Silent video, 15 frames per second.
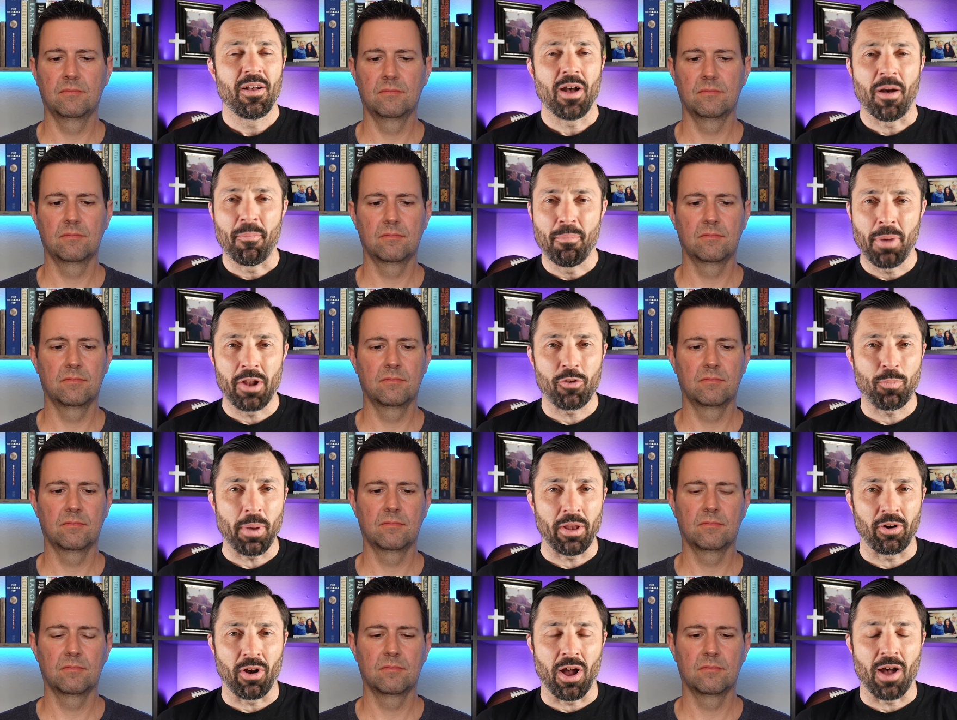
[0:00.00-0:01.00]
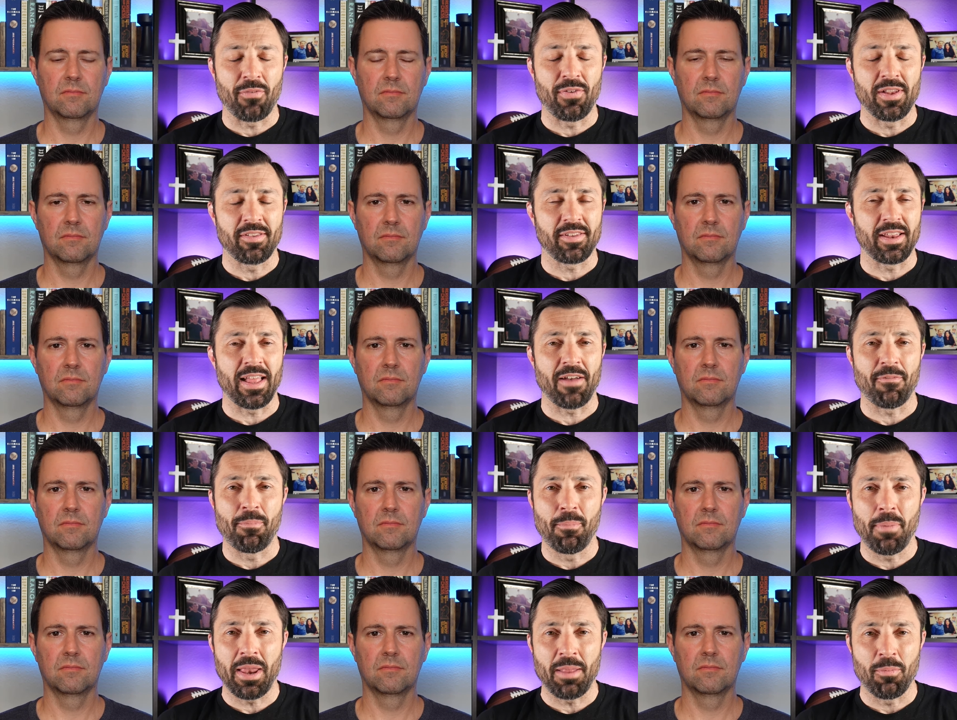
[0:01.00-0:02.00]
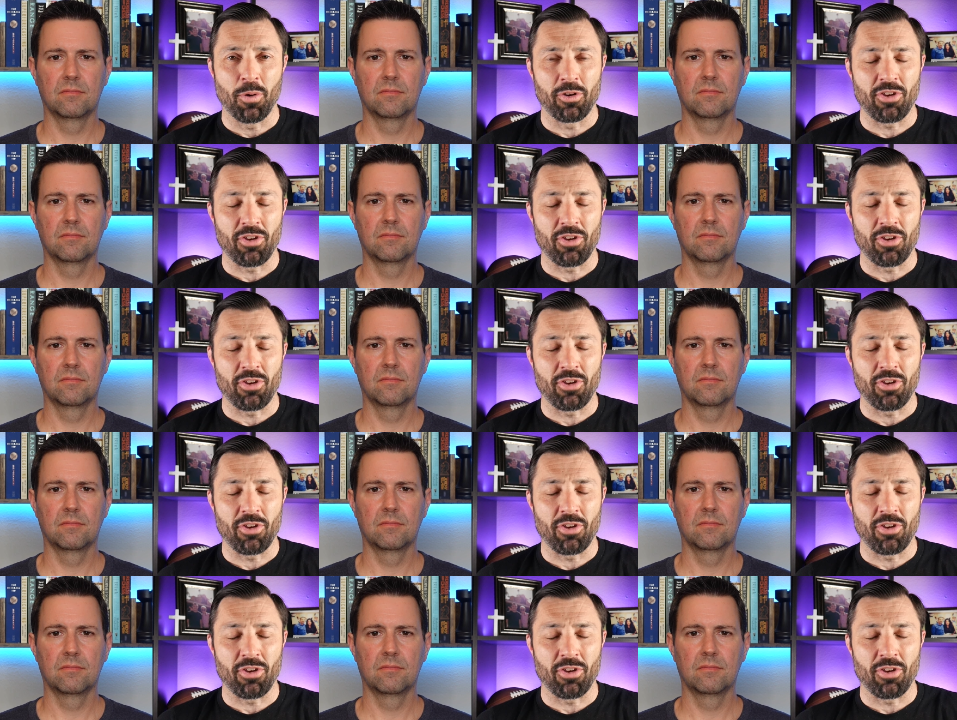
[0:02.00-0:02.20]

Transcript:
Speaker 1: a much better offense, going to have many more